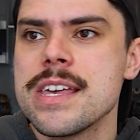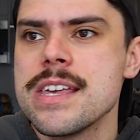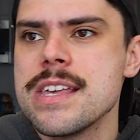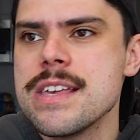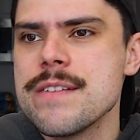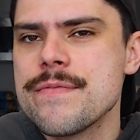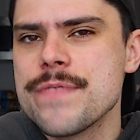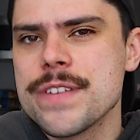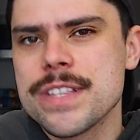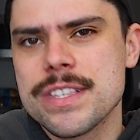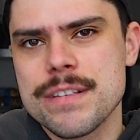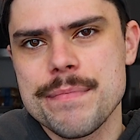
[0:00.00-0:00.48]

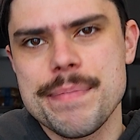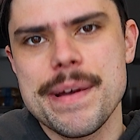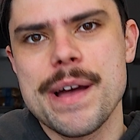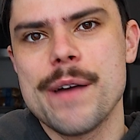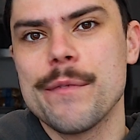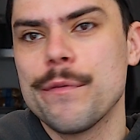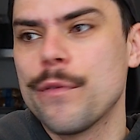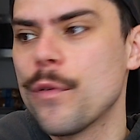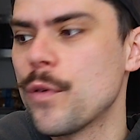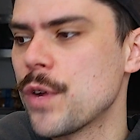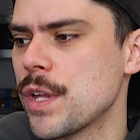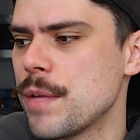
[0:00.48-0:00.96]
if it's
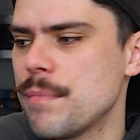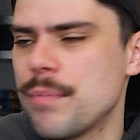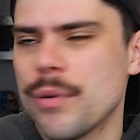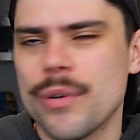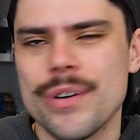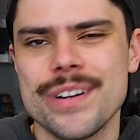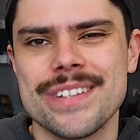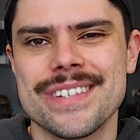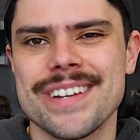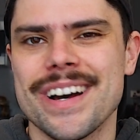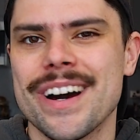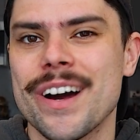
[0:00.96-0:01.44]
about 40
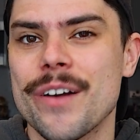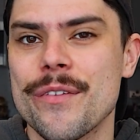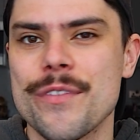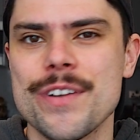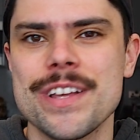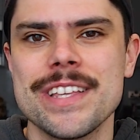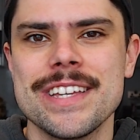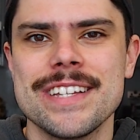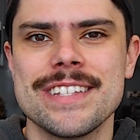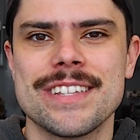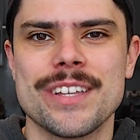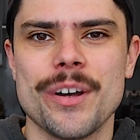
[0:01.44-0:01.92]
points, I
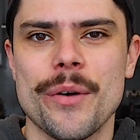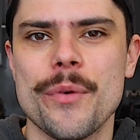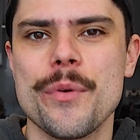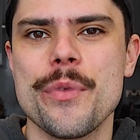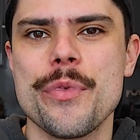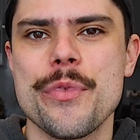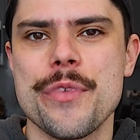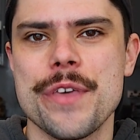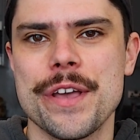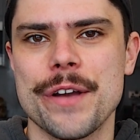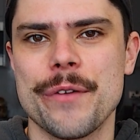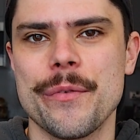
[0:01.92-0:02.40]
really don't
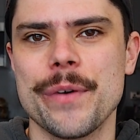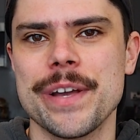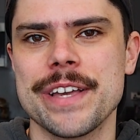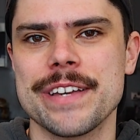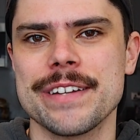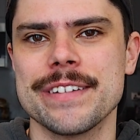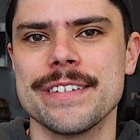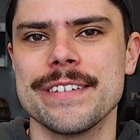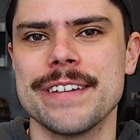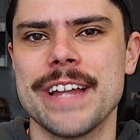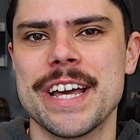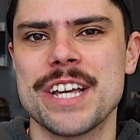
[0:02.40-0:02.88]
think we
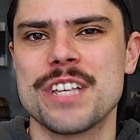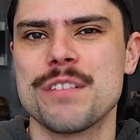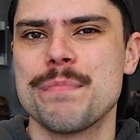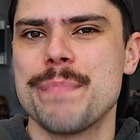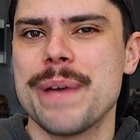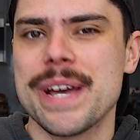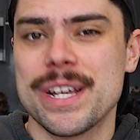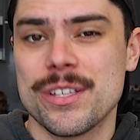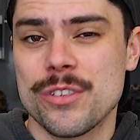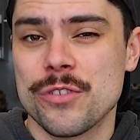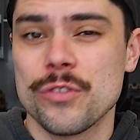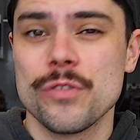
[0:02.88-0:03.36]
can
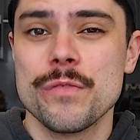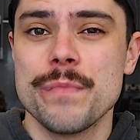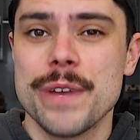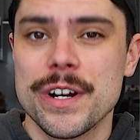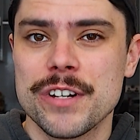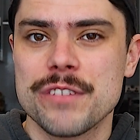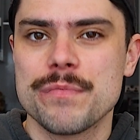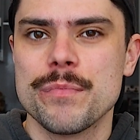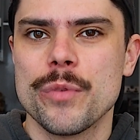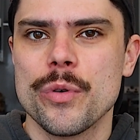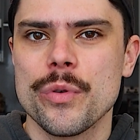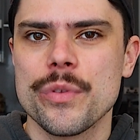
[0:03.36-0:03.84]
expect too
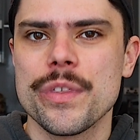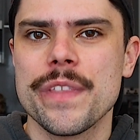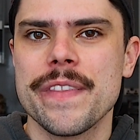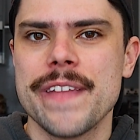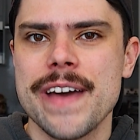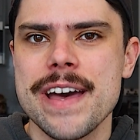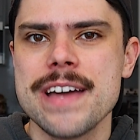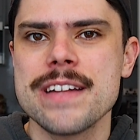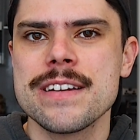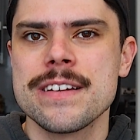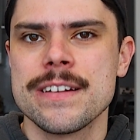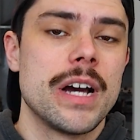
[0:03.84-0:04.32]
much more than
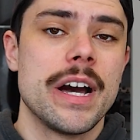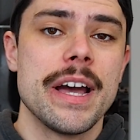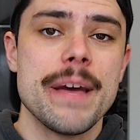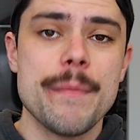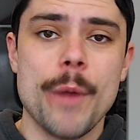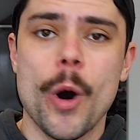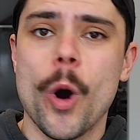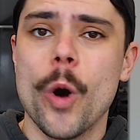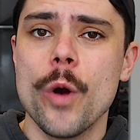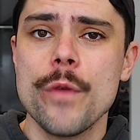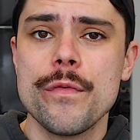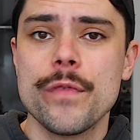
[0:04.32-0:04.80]
that. I am
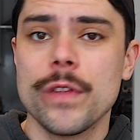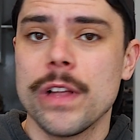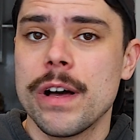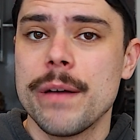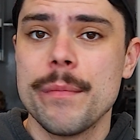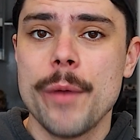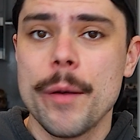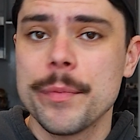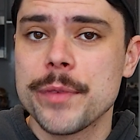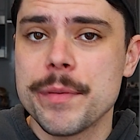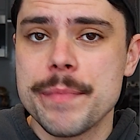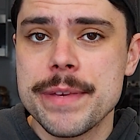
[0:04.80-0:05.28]
hopeful.
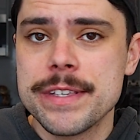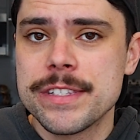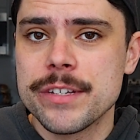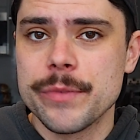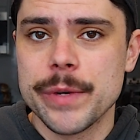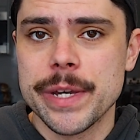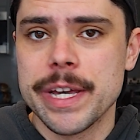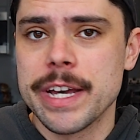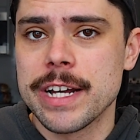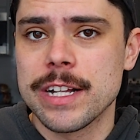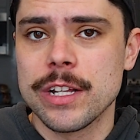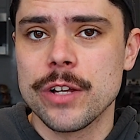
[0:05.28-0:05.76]
I'm optimistic
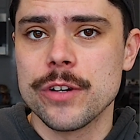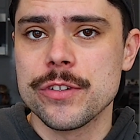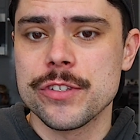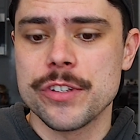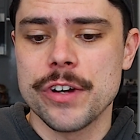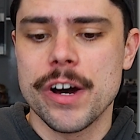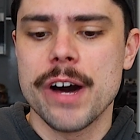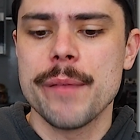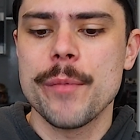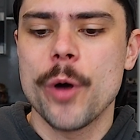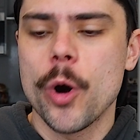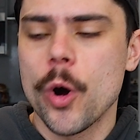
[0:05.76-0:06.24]
we get closer.
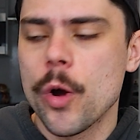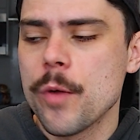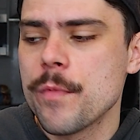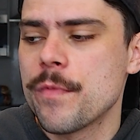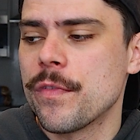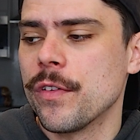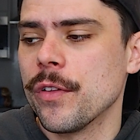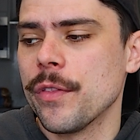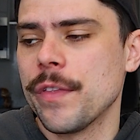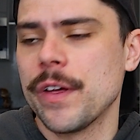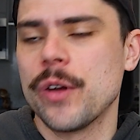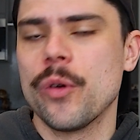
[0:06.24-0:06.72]
I'm
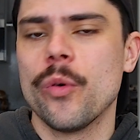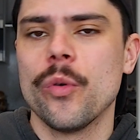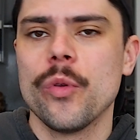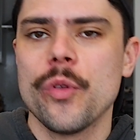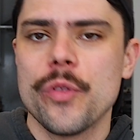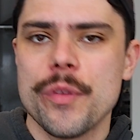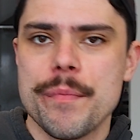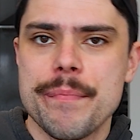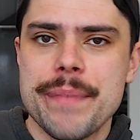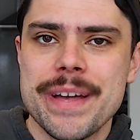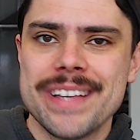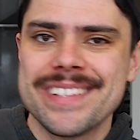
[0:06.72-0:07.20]
hopeful that all
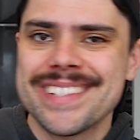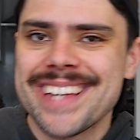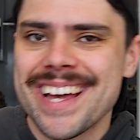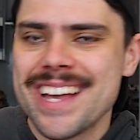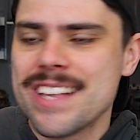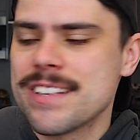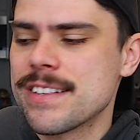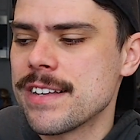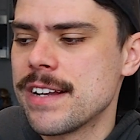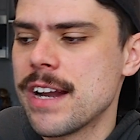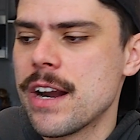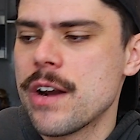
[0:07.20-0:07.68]
the best
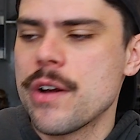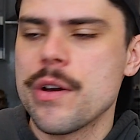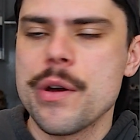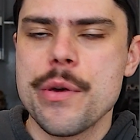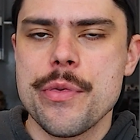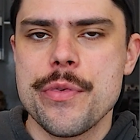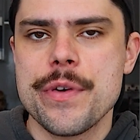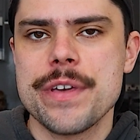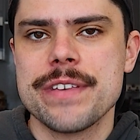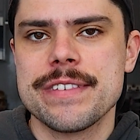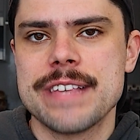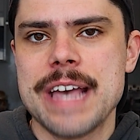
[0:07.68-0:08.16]
case scenario
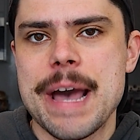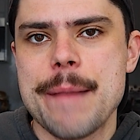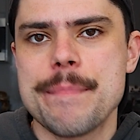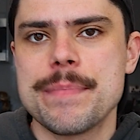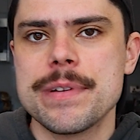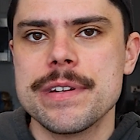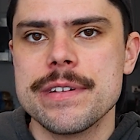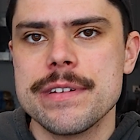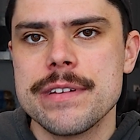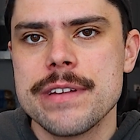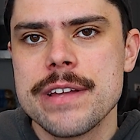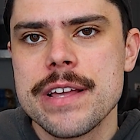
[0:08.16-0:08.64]
things
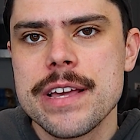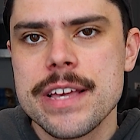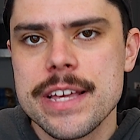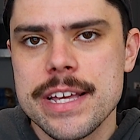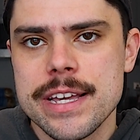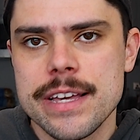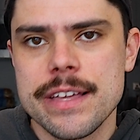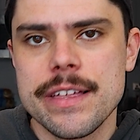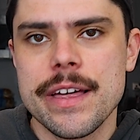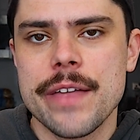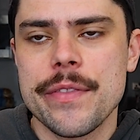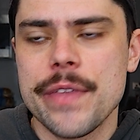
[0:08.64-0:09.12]
happen
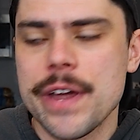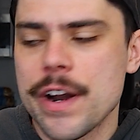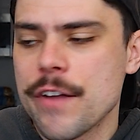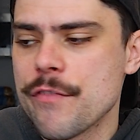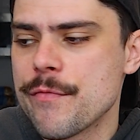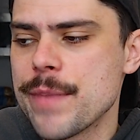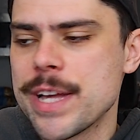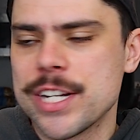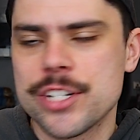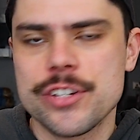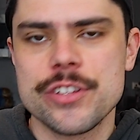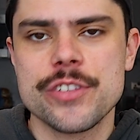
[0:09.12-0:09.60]
that I've
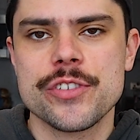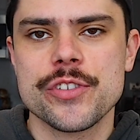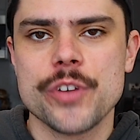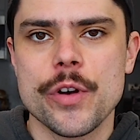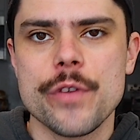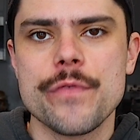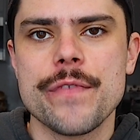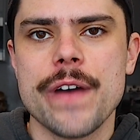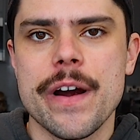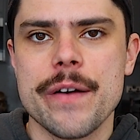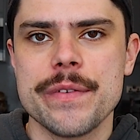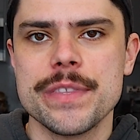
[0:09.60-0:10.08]
mentioned
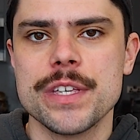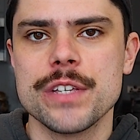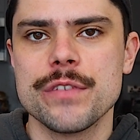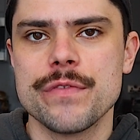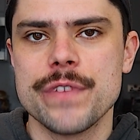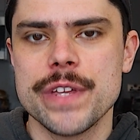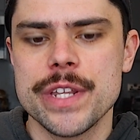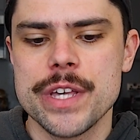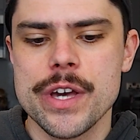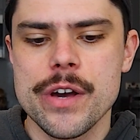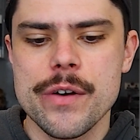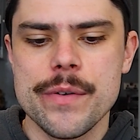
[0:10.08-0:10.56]
so far in this
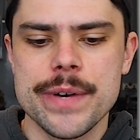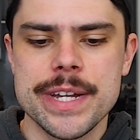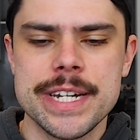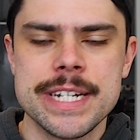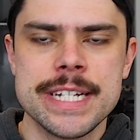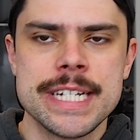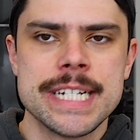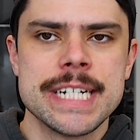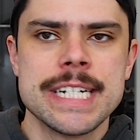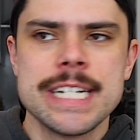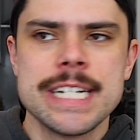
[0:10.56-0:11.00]
video. And